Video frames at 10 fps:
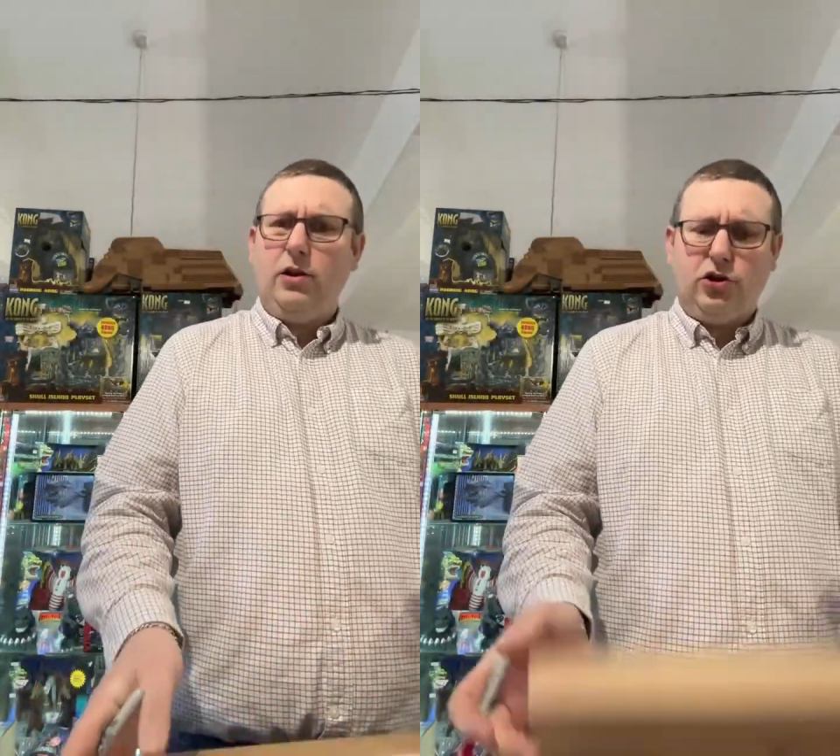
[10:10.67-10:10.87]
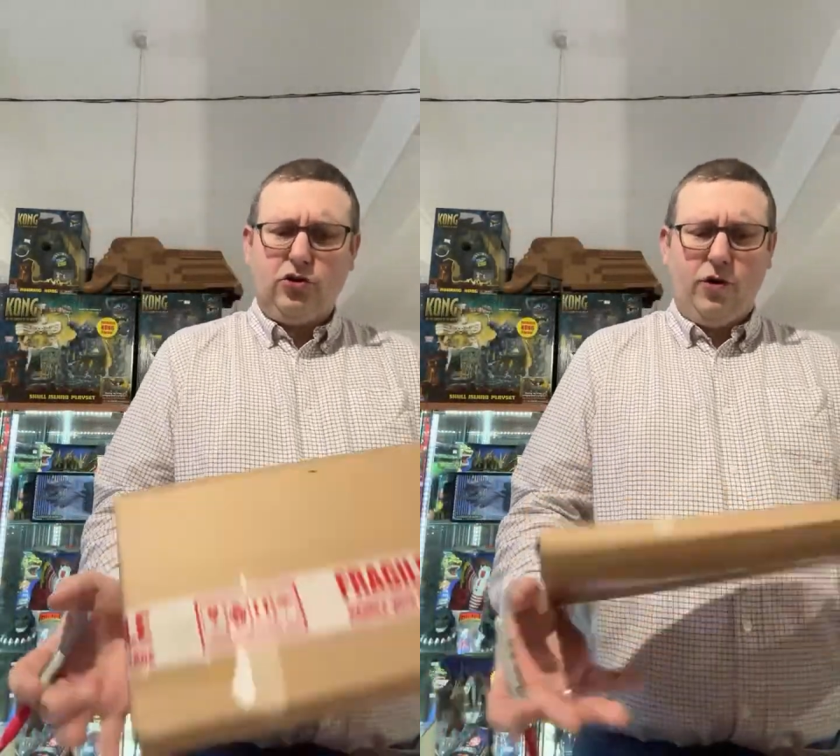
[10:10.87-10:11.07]

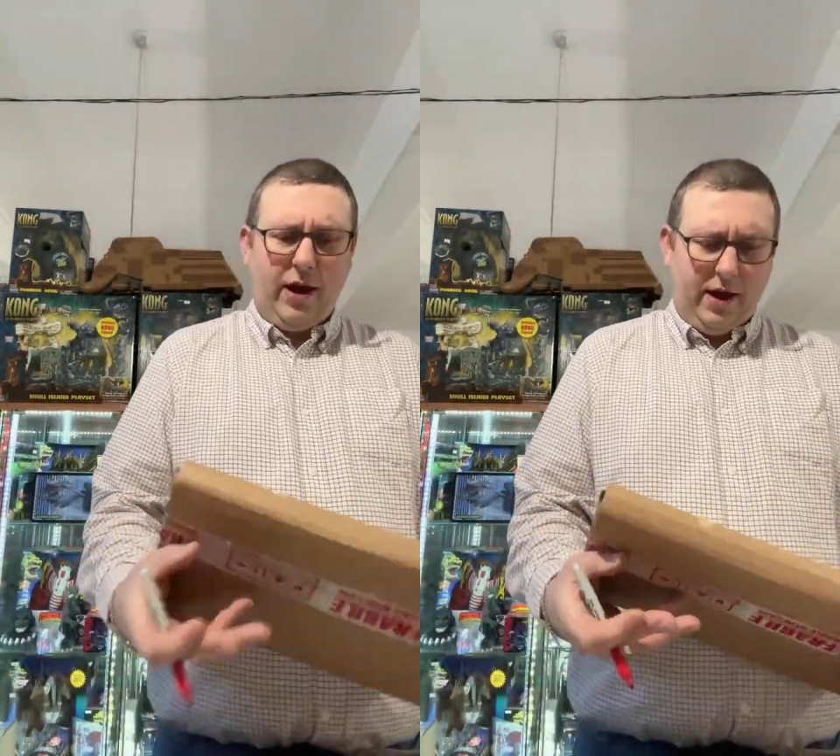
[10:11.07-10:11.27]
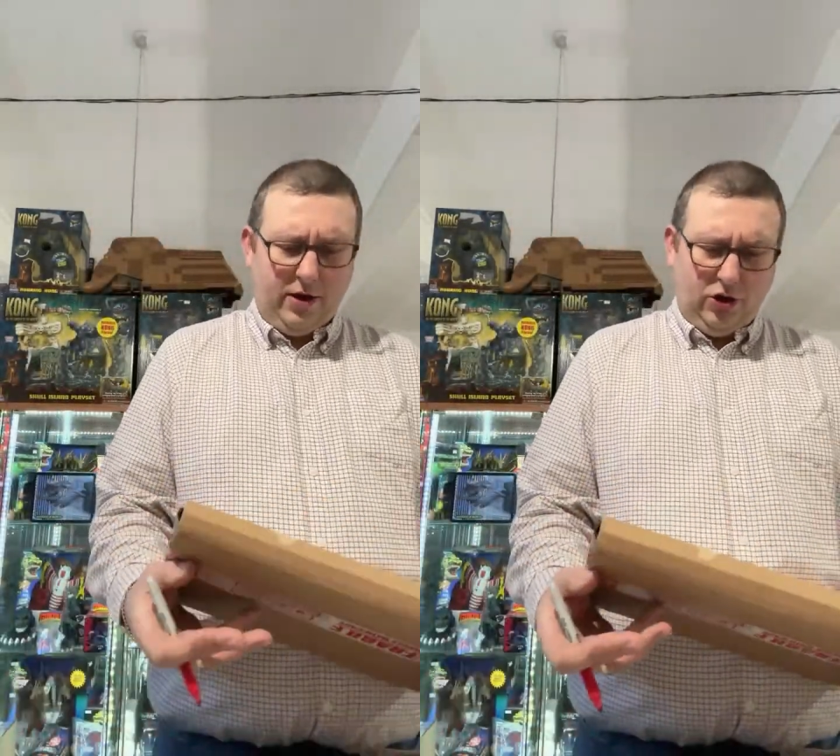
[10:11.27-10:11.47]

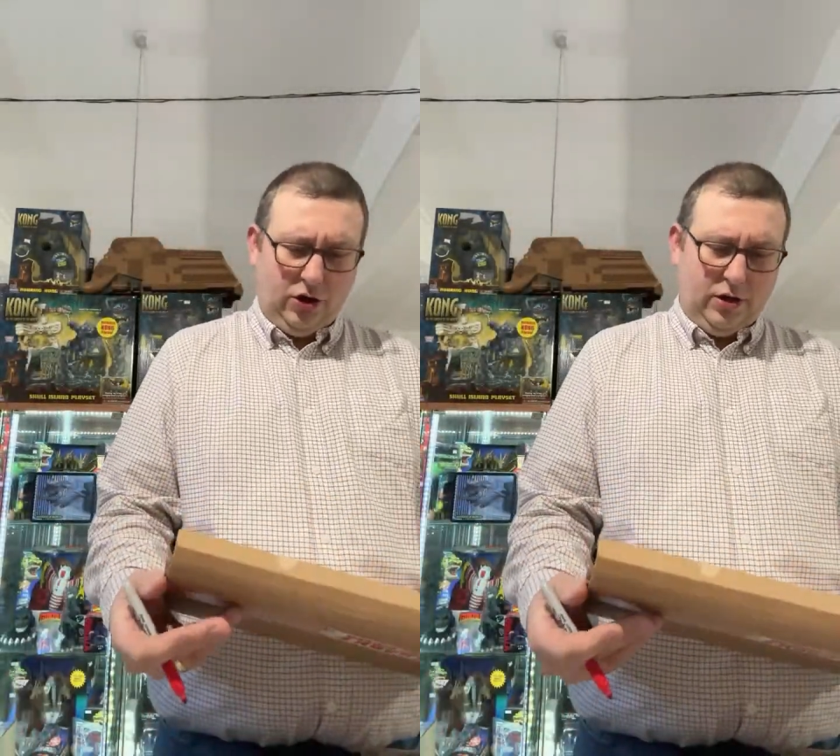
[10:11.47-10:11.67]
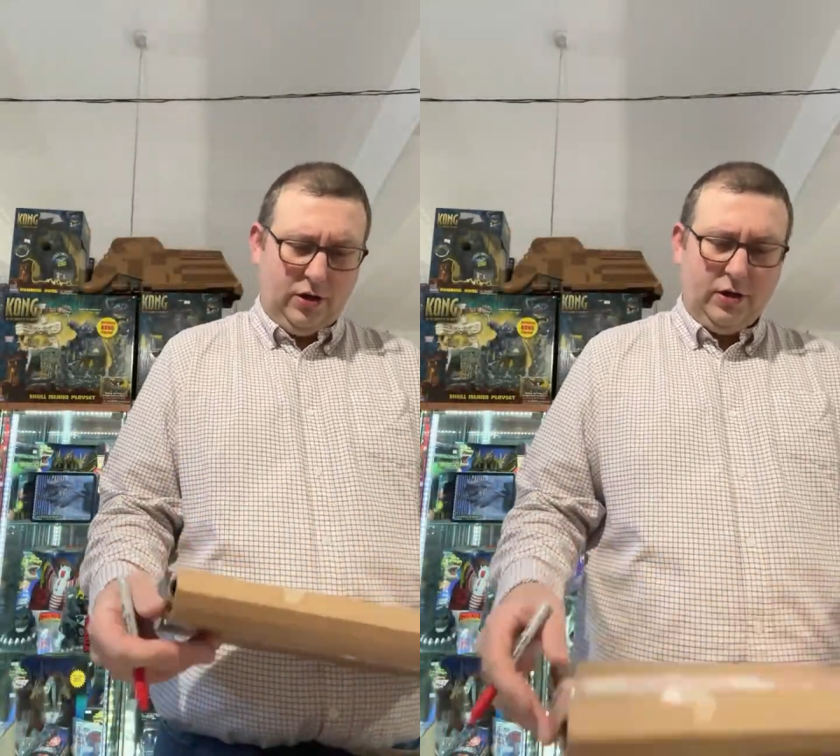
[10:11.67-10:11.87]

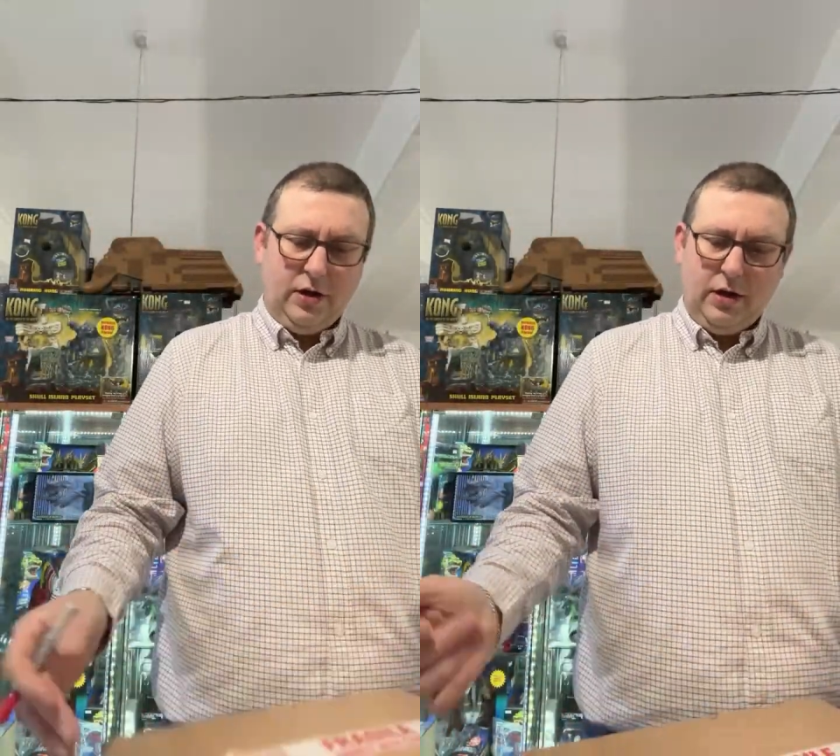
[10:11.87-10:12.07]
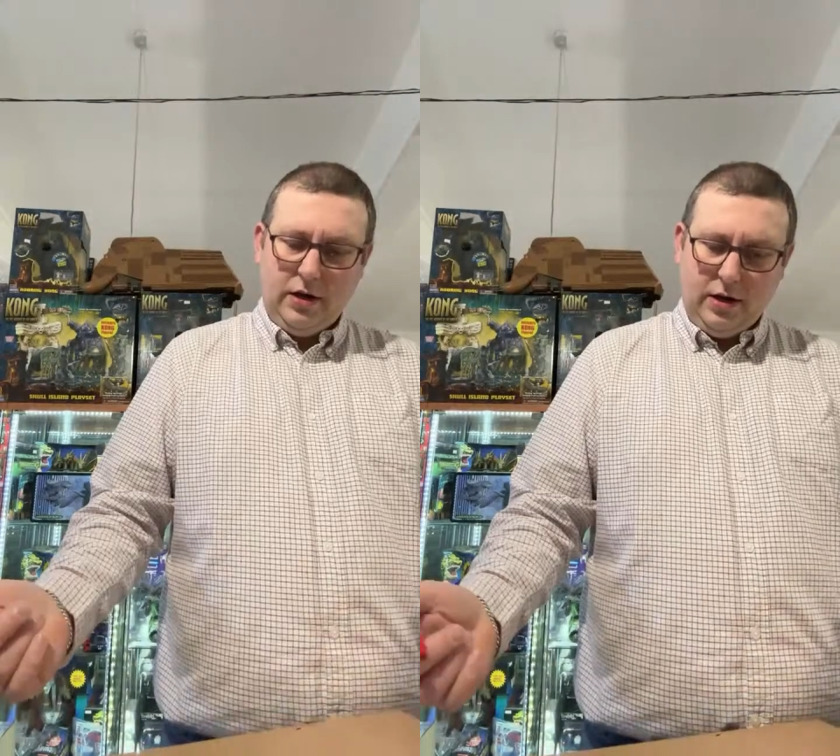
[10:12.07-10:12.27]
strange.
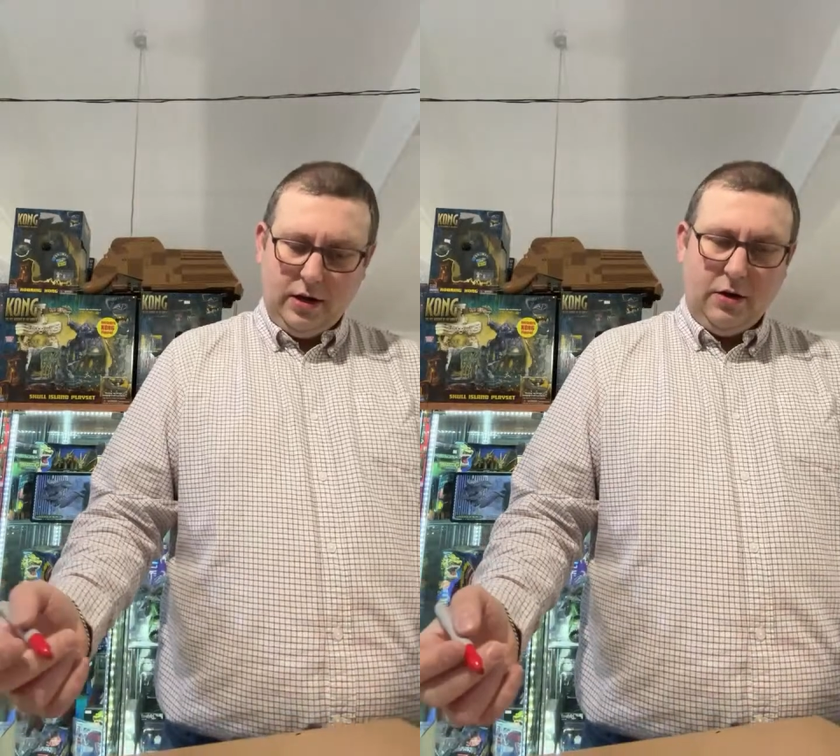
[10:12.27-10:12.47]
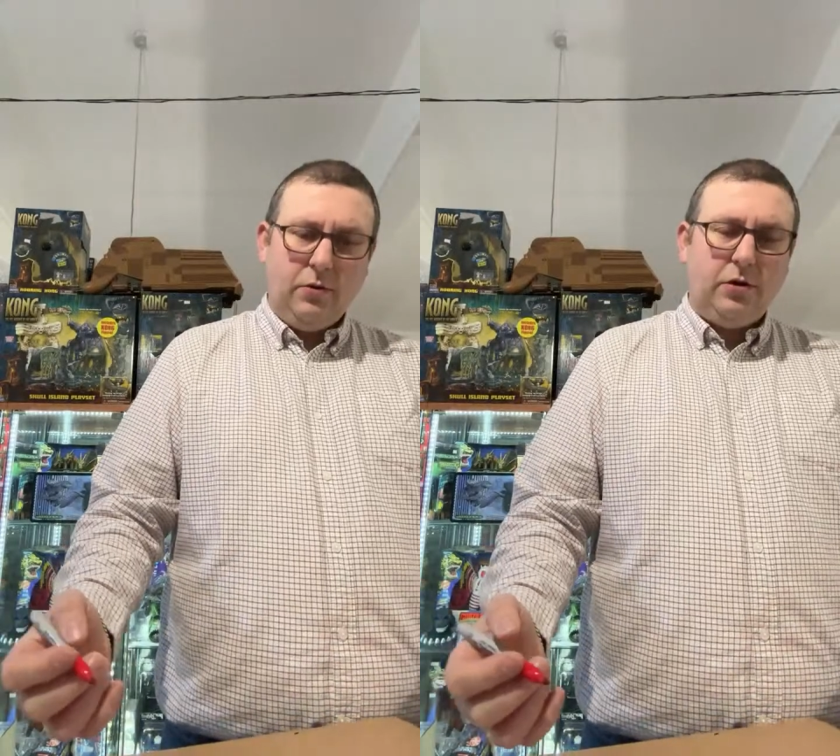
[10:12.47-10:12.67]

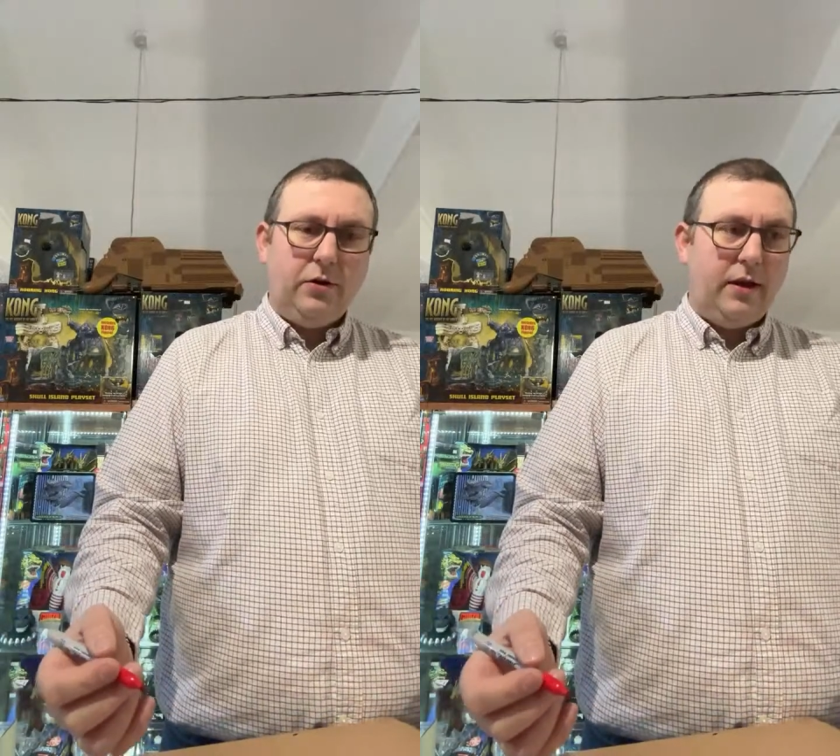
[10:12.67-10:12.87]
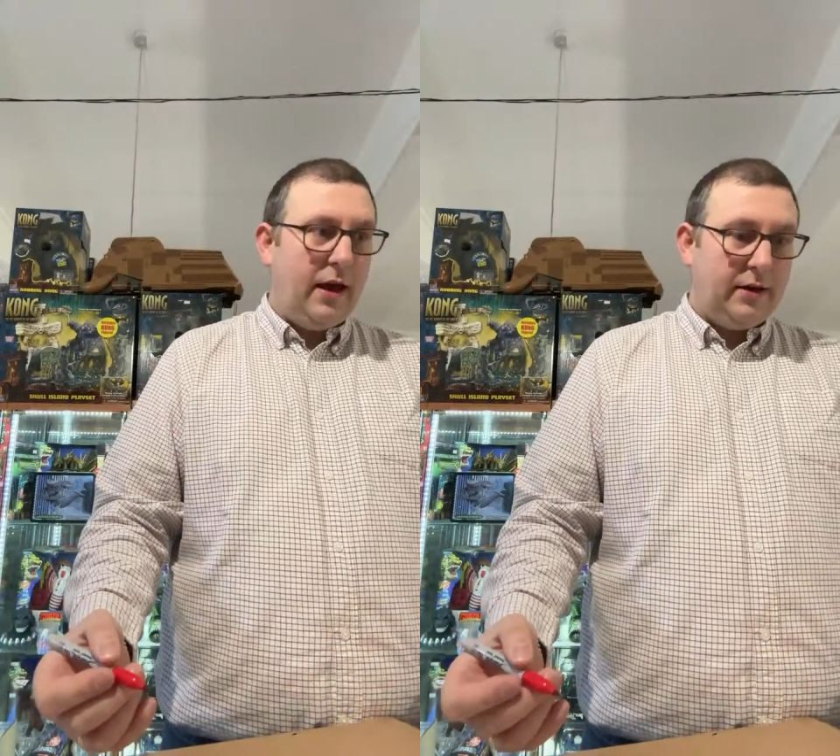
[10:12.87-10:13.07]

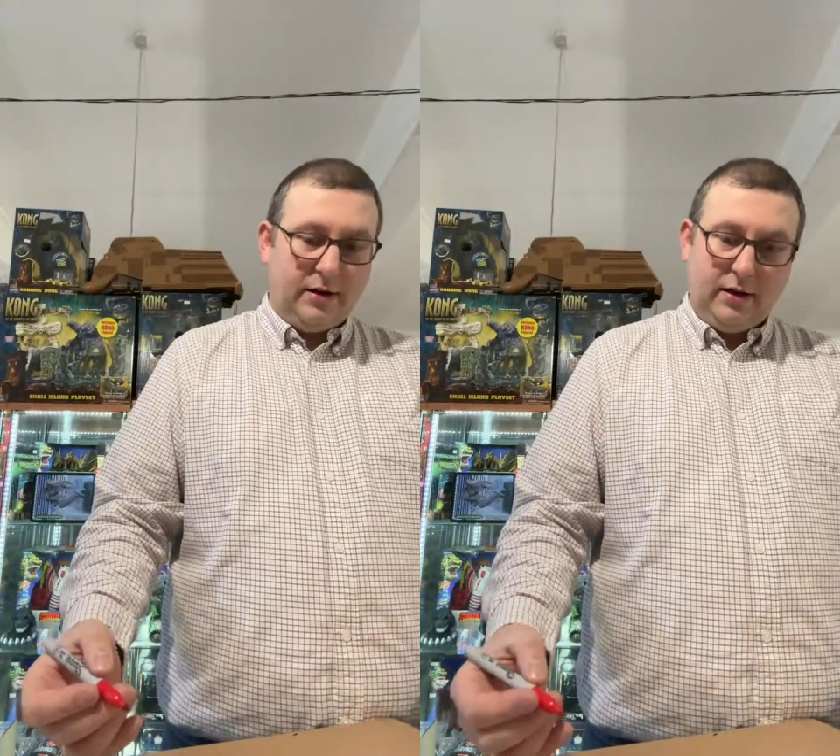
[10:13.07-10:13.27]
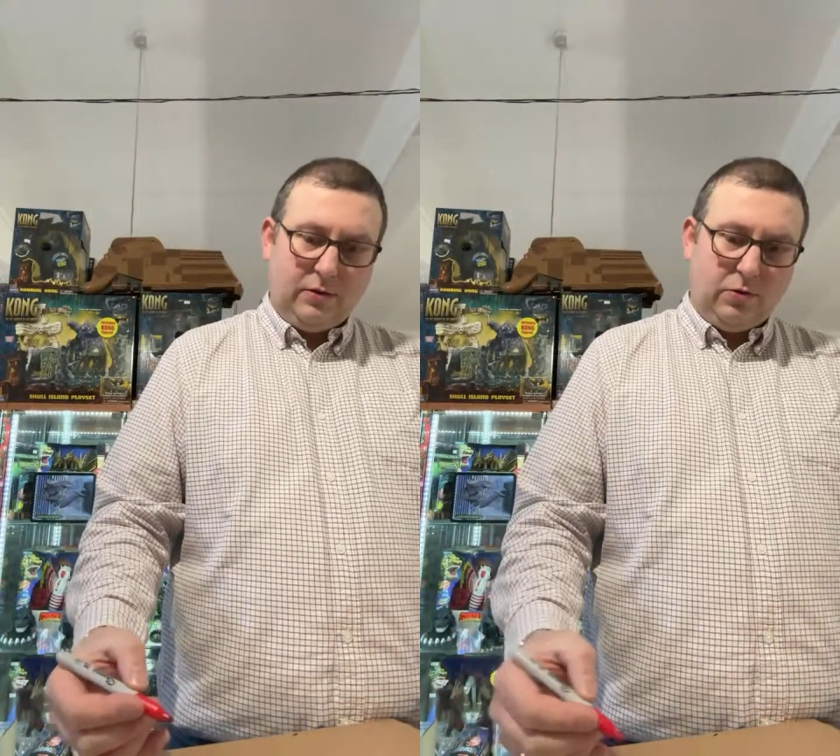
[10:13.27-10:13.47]
Do it there.
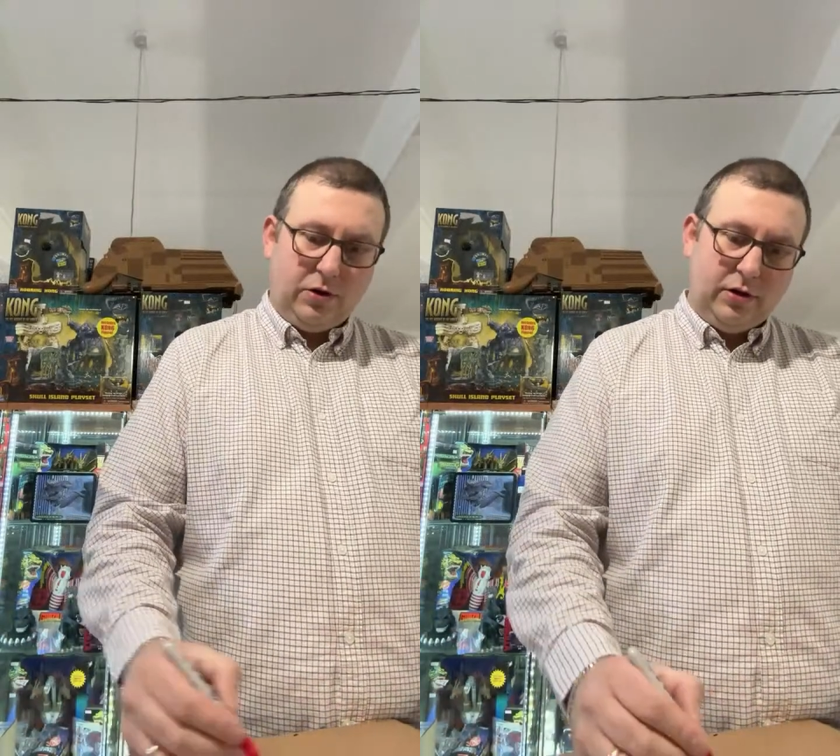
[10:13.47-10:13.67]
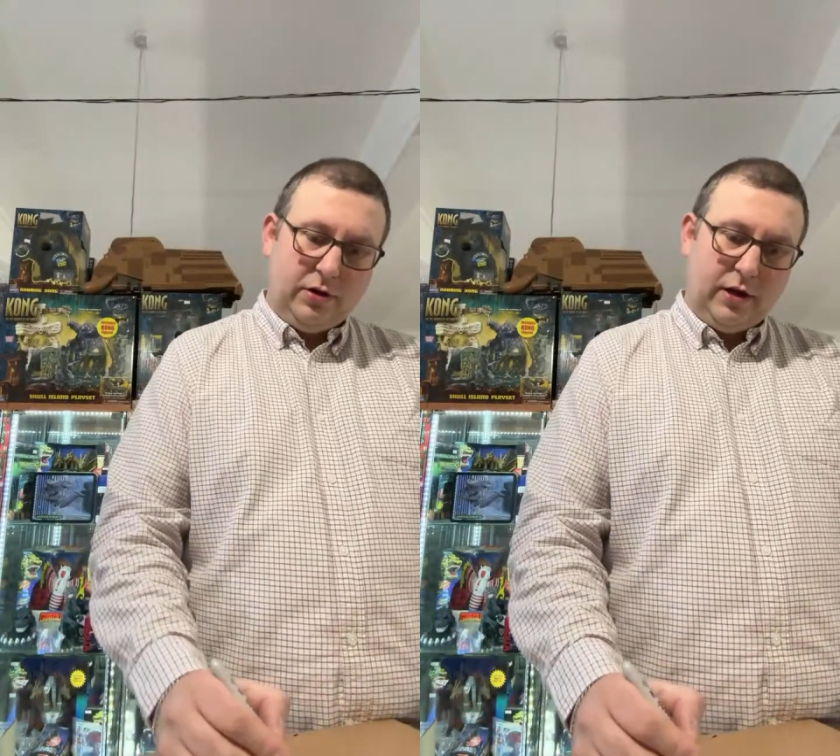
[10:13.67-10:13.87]
So this
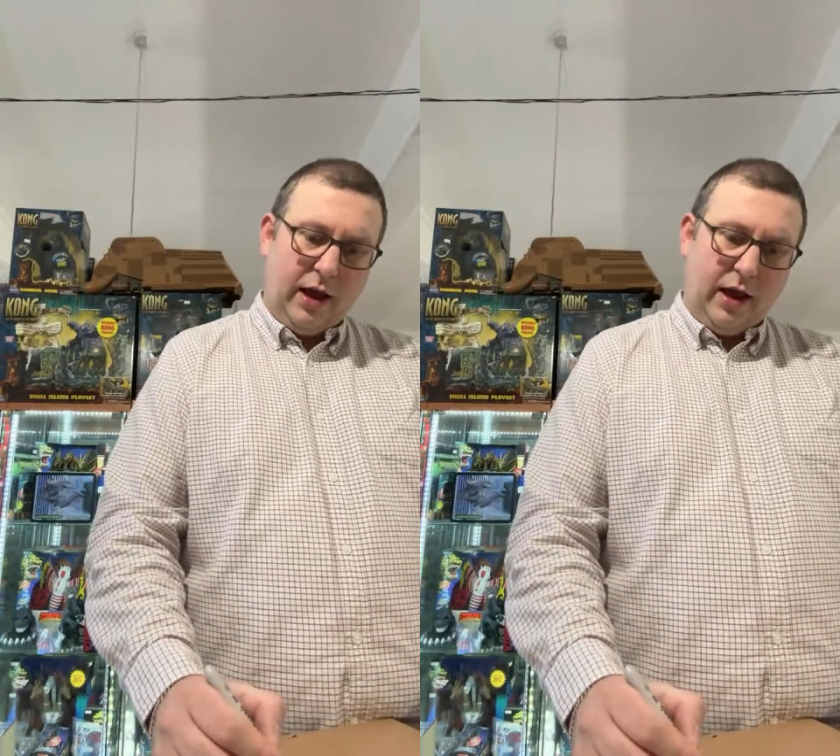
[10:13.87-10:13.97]
one's